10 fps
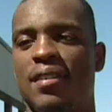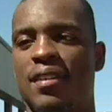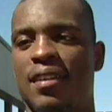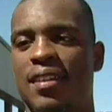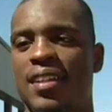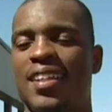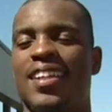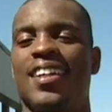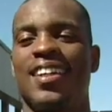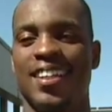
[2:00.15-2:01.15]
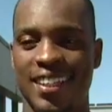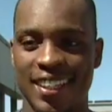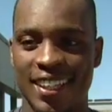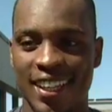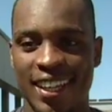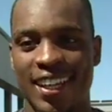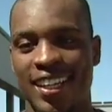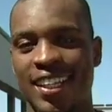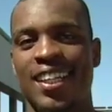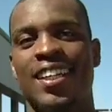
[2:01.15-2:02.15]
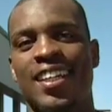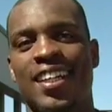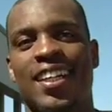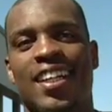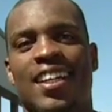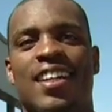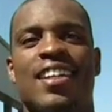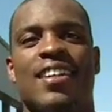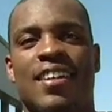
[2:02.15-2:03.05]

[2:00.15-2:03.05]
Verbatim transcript: so long ago to you when you were a wide receiver tight end?